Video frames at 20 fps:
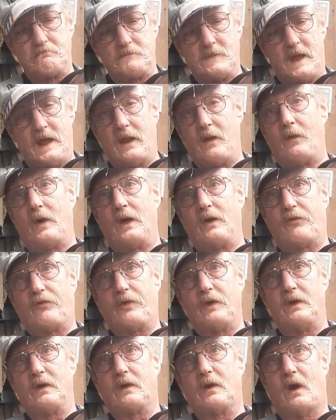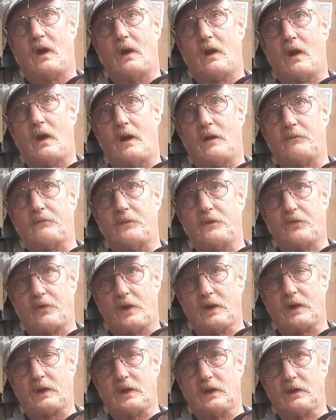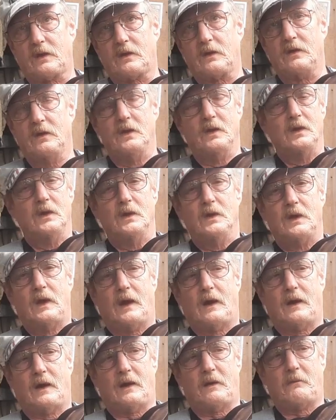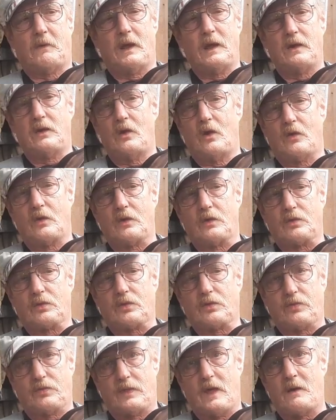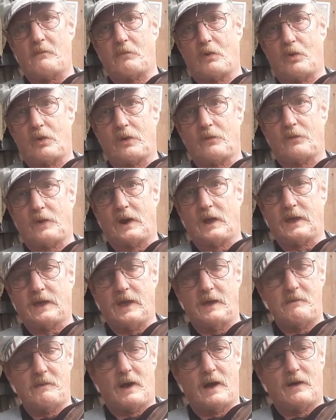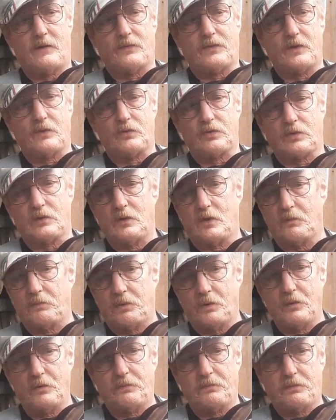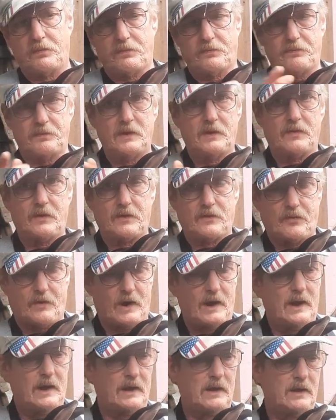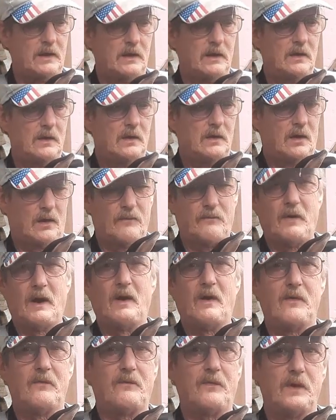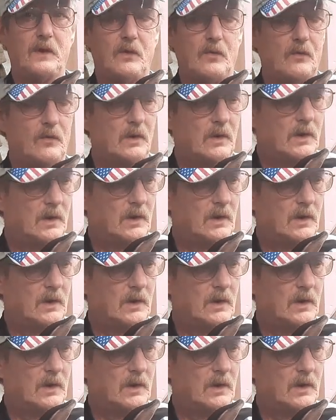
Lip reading: Anyway, she had gone off drinking. I had noticed that morning when I came out, there was no poop in the tray, or very few.